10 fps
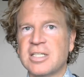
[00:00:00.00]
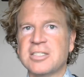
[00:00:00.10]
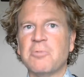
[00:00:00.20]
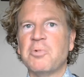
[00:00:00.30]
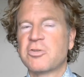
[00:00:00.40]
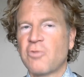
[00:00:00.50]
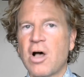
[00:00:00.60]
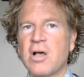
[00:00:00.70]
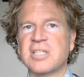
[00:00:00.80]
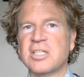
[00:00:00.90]
and
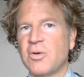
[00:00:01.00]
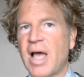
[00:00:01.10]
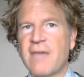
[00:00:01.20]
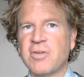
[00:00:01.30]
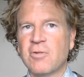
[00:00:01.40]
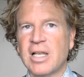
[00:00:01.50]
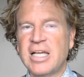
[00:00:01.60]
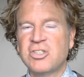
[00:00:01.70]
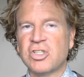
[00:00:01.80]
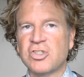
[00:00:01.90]
withdrawals that you have in
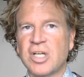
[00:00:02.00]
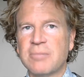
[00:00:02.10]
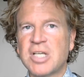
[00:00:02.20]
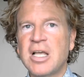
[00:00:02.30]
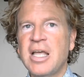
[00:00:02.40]
relationships.